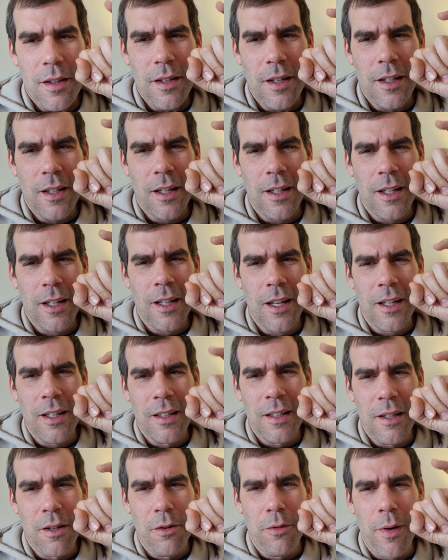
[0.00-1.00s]

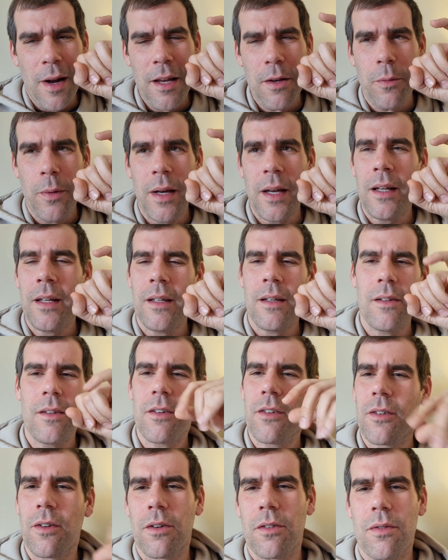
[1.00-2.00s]
right wing. It
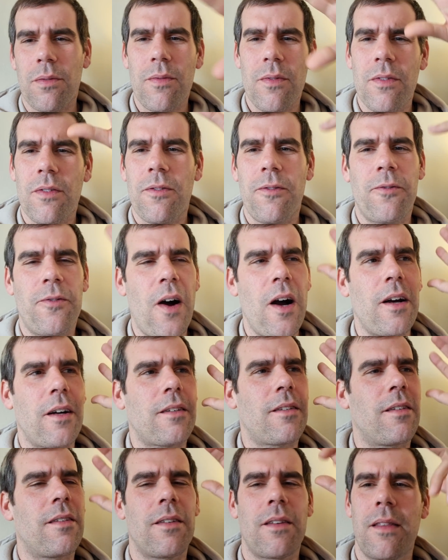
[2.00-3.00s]
just goes, it's
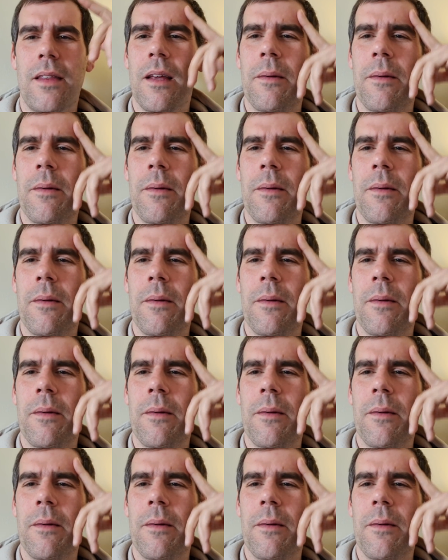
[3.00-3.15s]
fucked.